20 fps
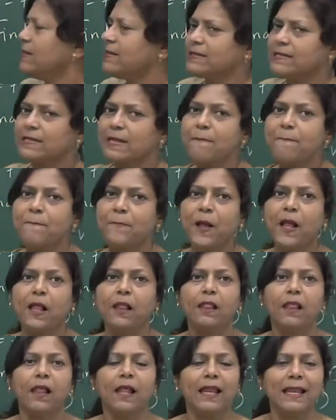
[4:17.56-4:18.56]

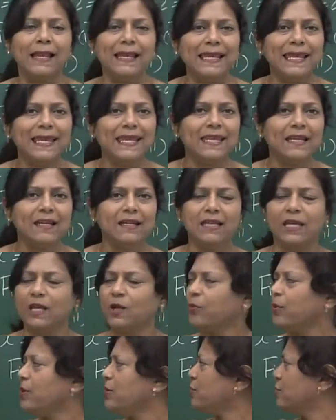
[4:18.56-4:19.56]
Simple linear
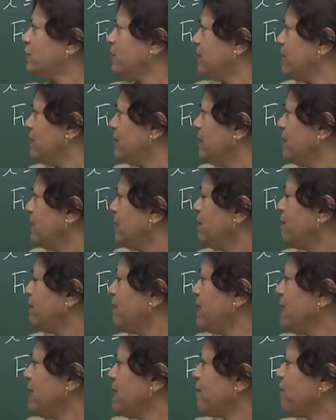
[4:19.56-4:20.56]
equation.
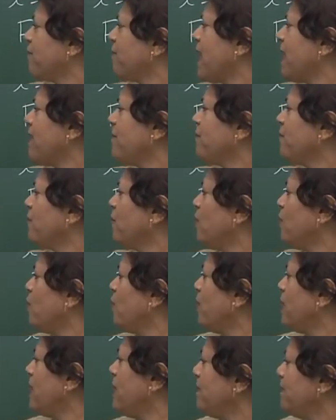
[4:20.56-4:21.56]
Bring the 5
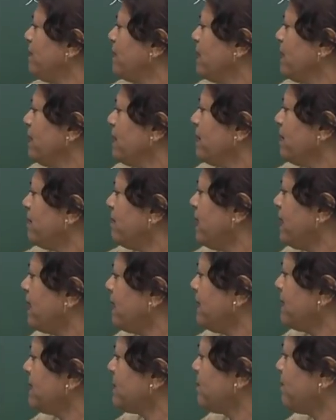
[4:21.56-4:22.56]
over,
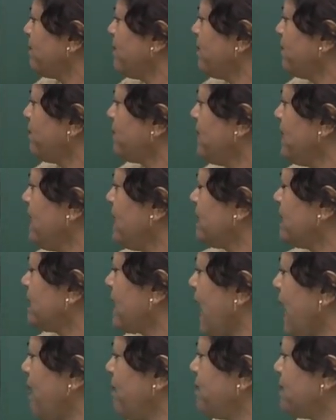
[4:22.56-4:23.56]
minus 50
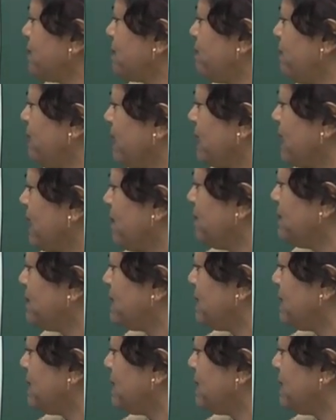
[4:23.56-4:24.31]
times become